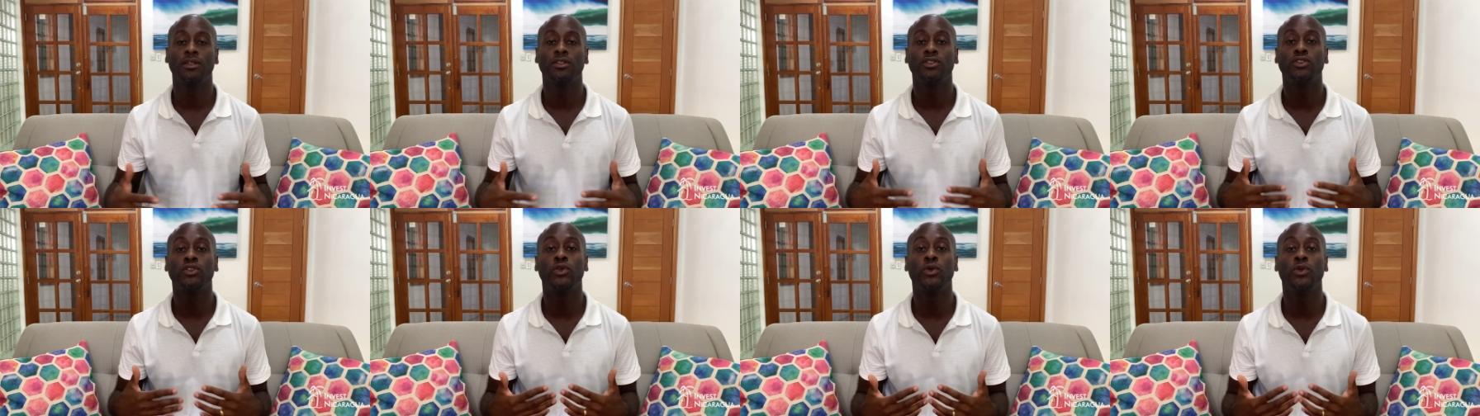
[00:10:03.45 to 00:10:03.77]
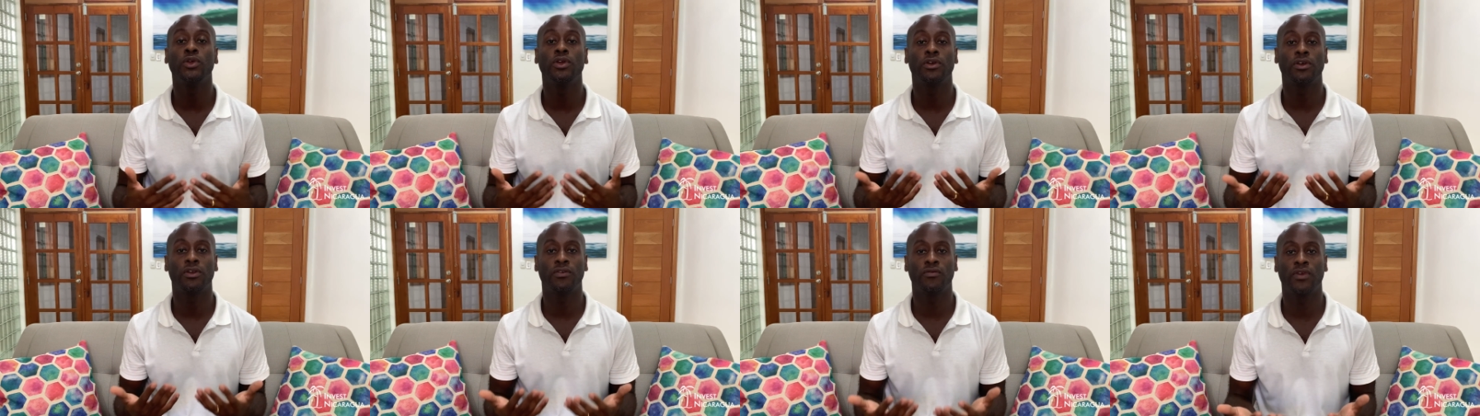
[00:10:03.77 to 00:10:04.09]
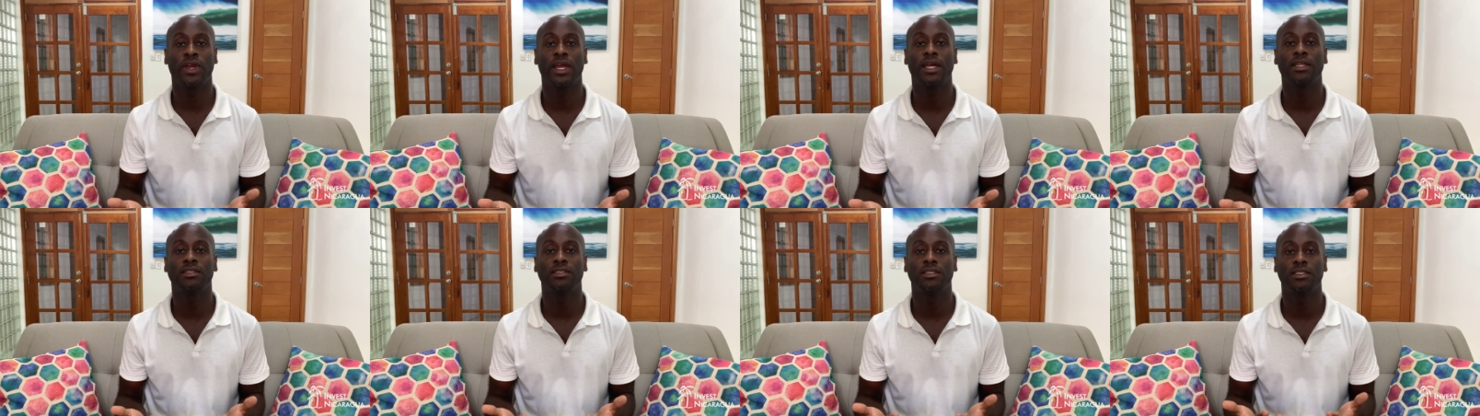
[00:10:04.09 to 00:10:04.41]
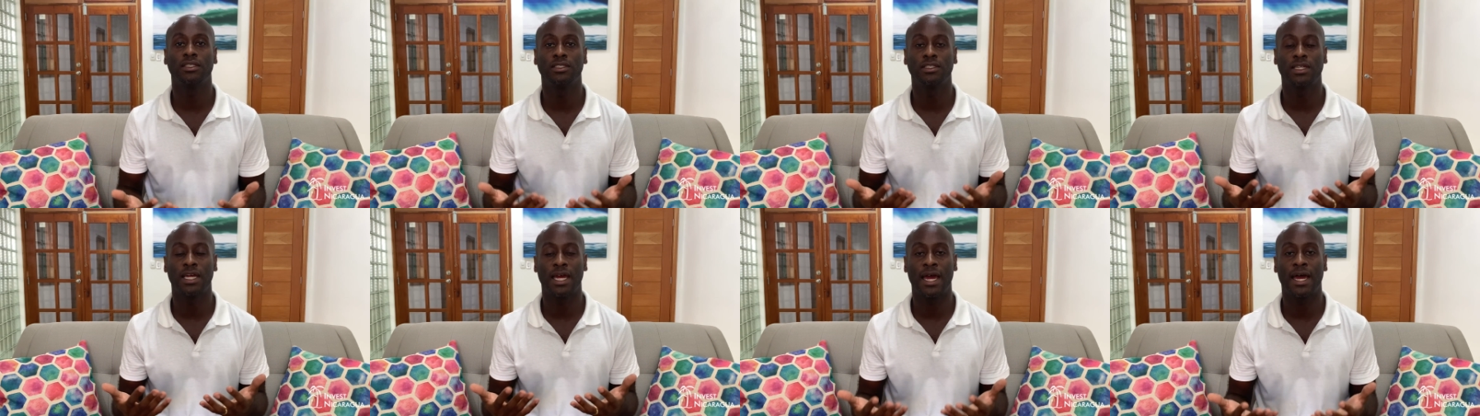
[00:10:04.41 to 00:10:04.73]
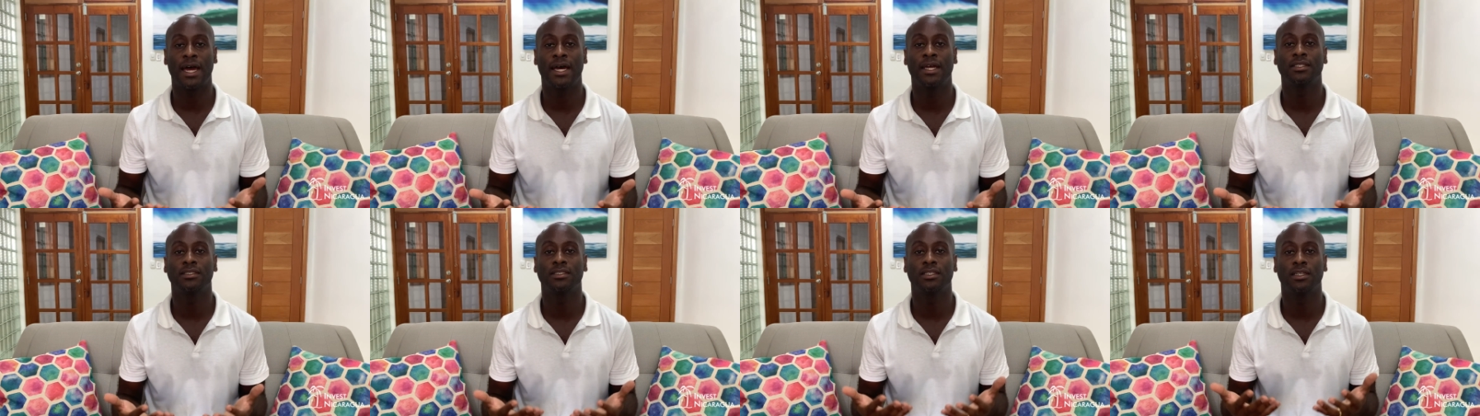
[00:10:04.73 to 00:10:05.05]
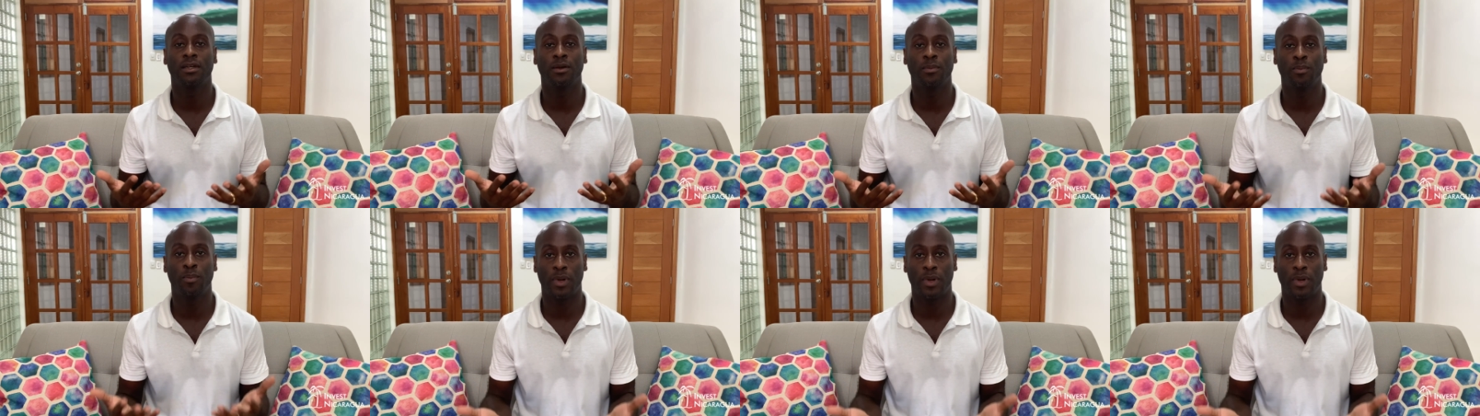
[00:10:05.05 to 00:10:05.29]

to your advantage as a